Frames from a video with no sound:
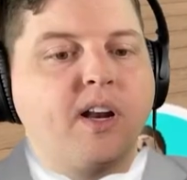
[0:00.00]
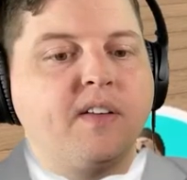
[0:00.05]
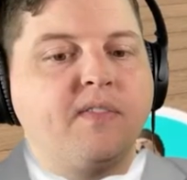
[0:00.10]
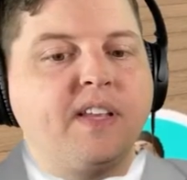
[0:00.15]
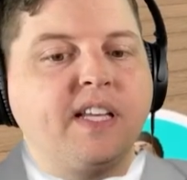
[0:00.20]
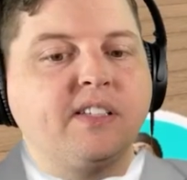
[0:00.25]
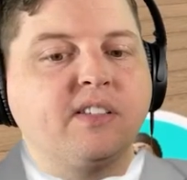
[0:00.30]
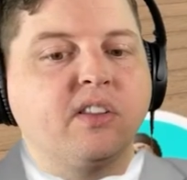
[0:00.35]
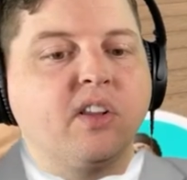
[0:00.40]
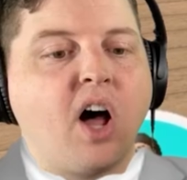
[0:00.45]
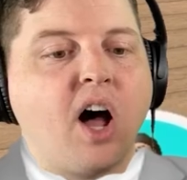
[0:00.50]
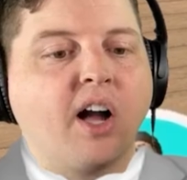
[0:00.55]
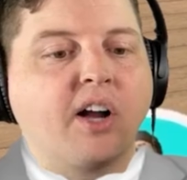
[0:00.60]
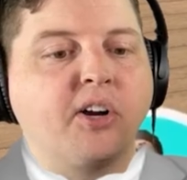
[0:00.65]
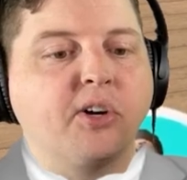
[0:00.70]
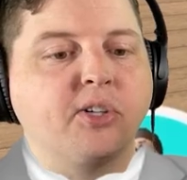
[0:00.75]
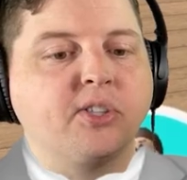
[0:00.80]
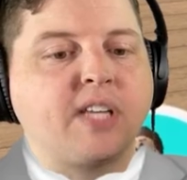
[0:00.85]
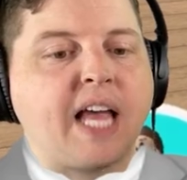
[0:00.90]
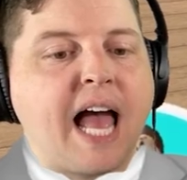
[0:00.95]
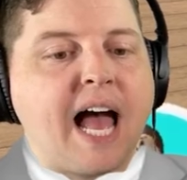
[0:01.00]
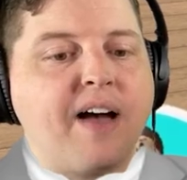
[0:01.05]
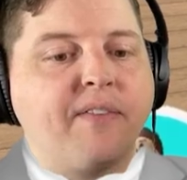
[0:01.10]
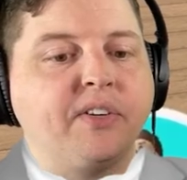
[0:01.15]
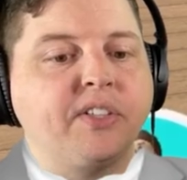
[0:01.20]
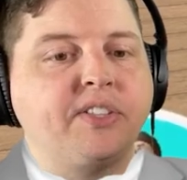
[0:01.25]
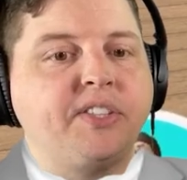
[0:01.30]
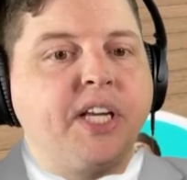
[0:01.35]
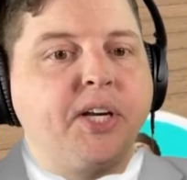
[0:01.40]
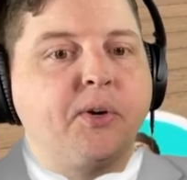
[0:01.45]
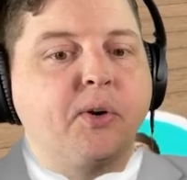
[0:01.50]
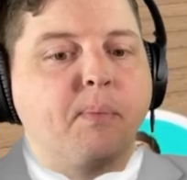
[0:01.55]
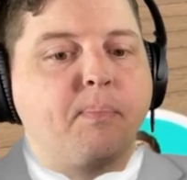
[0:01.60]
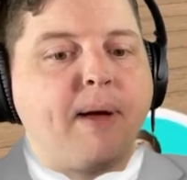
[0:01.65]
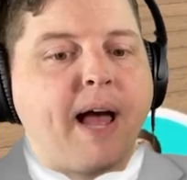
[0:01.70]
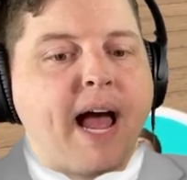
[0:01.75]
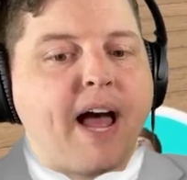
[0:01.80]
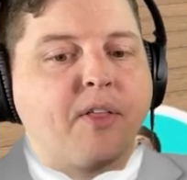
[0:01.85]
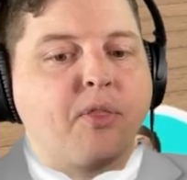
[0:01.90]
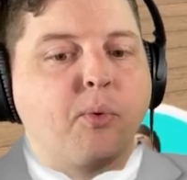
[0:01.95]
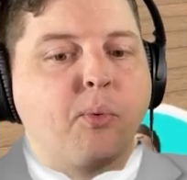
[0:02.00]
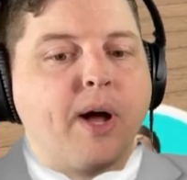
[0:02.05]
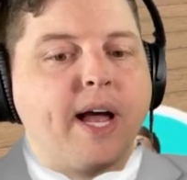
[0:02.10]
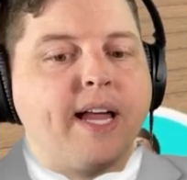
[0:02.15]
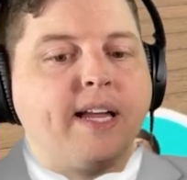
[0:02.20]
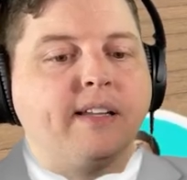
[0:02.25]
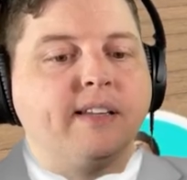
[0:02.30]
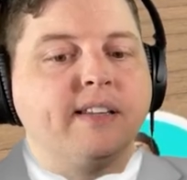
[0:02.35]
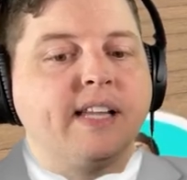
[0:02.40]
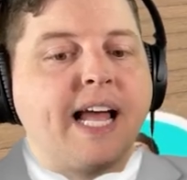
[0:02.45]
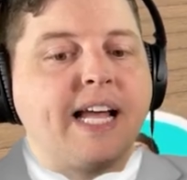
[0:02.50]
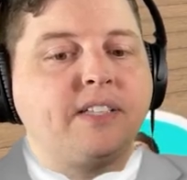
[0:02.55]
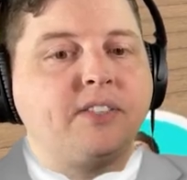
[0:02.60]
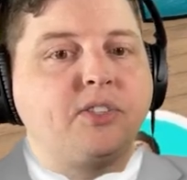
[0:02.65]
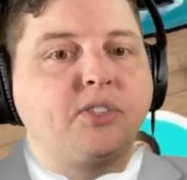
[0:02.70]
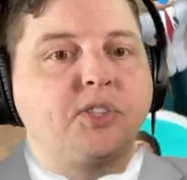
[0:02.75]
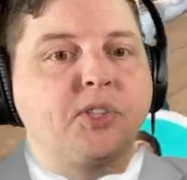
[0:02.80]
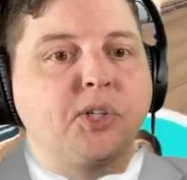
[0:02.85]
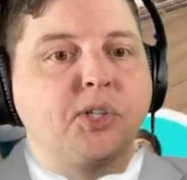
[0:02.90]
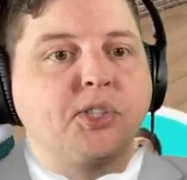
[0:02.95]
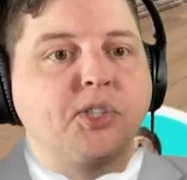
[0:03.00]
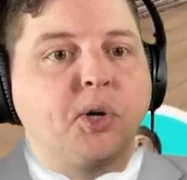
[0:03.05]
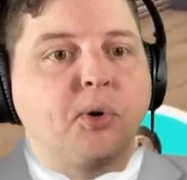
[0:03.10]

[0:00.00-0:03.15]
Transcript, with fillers: of these lockers have a secret pathway. Let's search